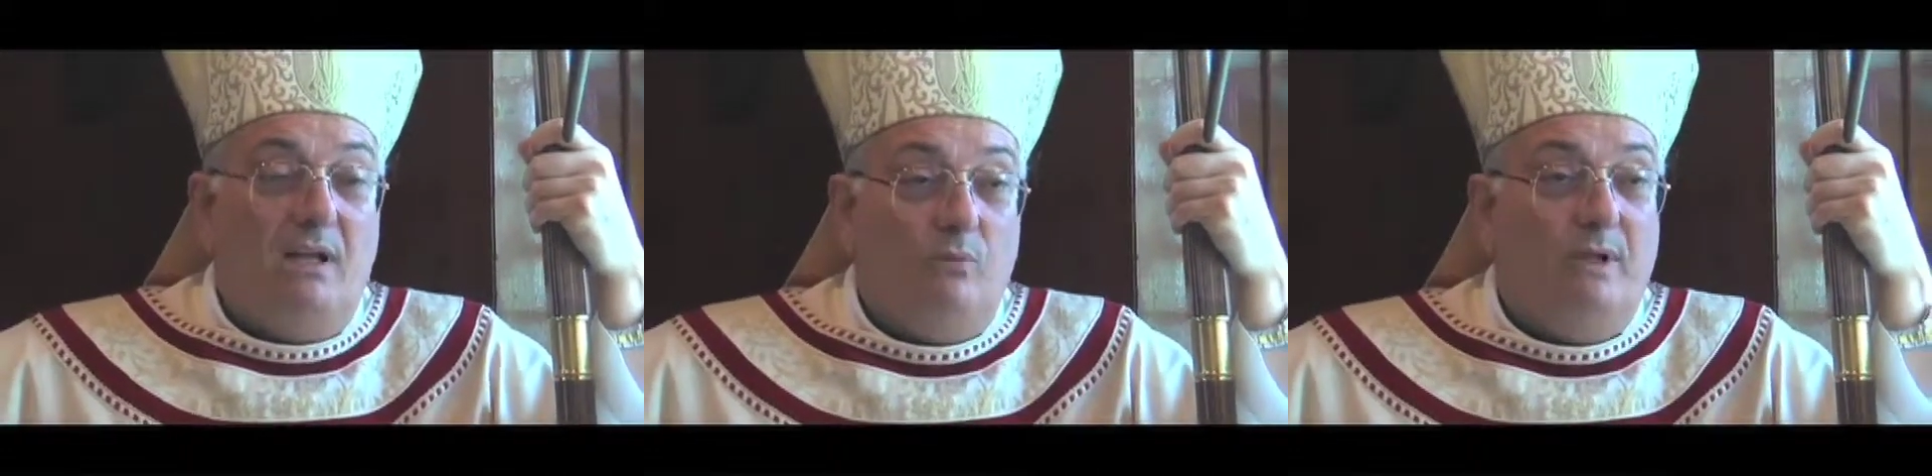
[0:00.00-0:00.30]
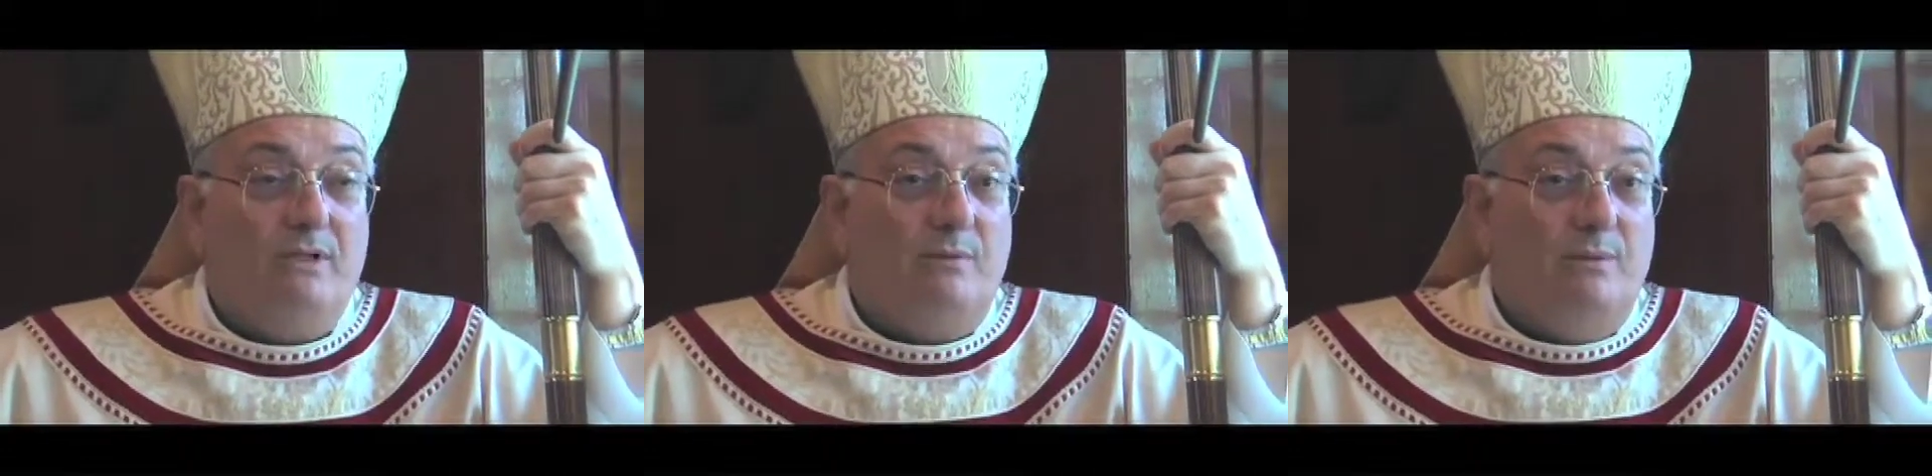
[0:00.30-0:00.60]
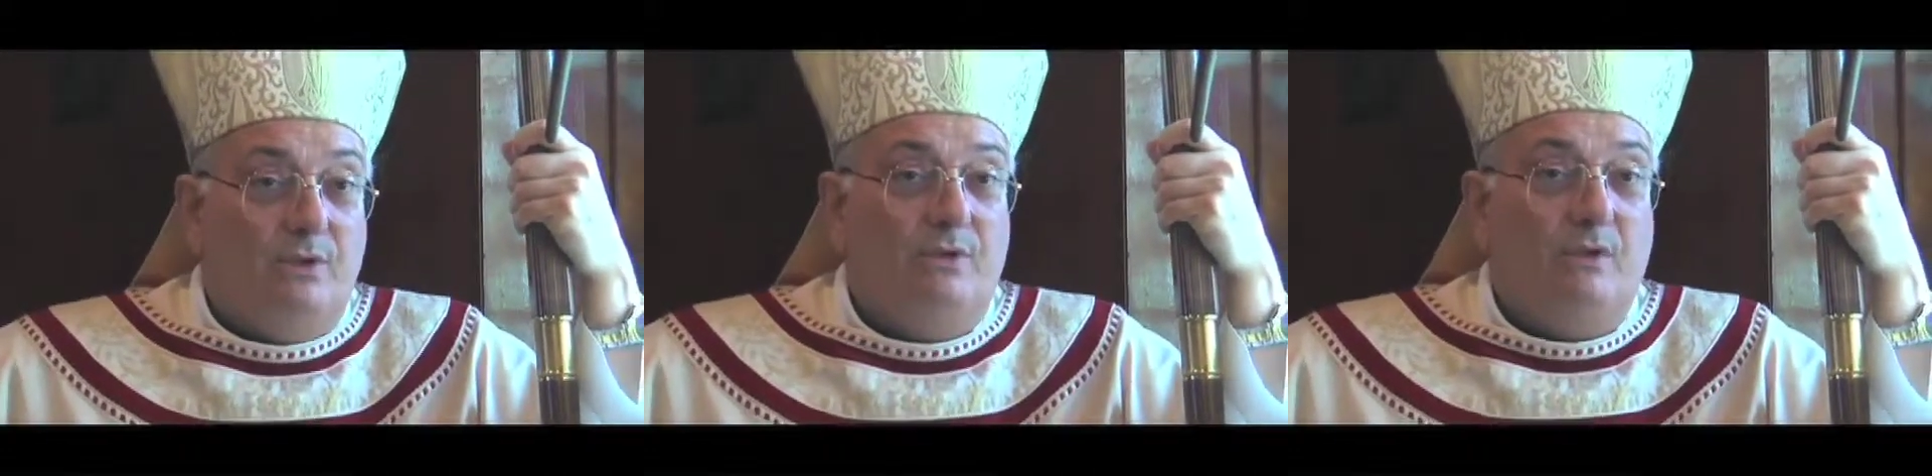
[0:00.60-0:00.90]
God wants
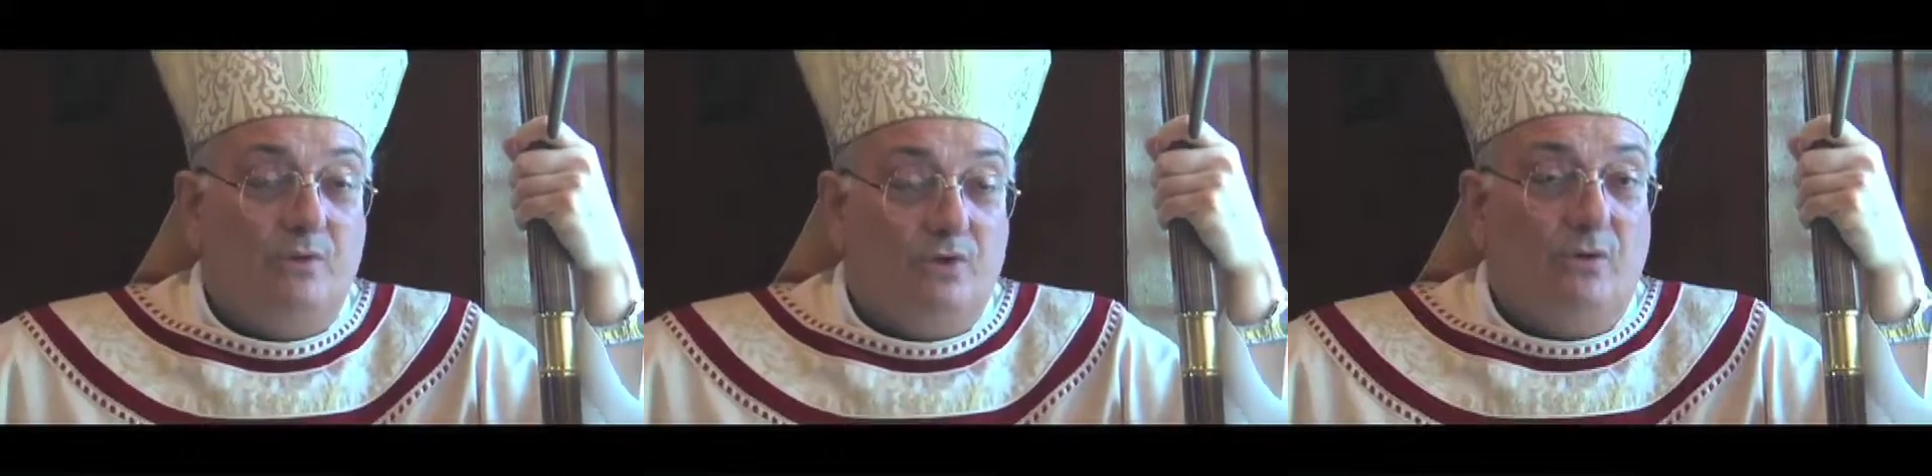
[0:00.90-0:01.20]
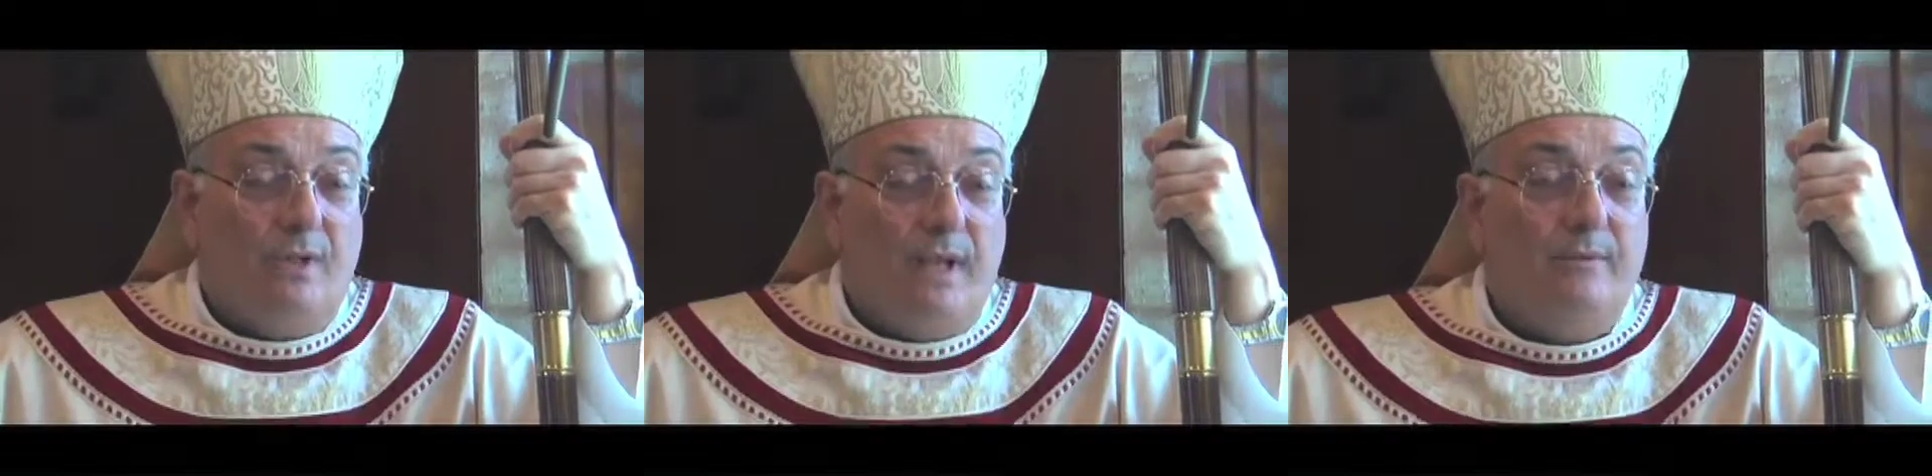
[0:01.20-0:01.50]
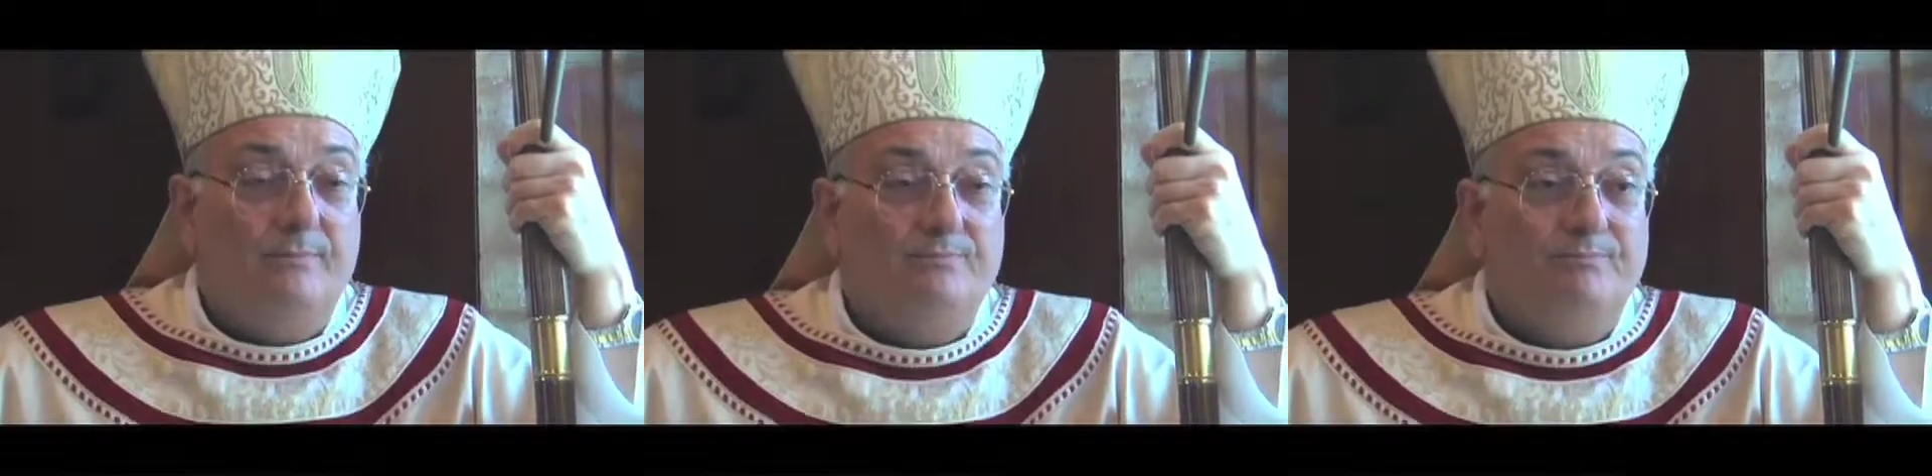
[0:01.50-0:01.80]
them to do. I'm sure of that.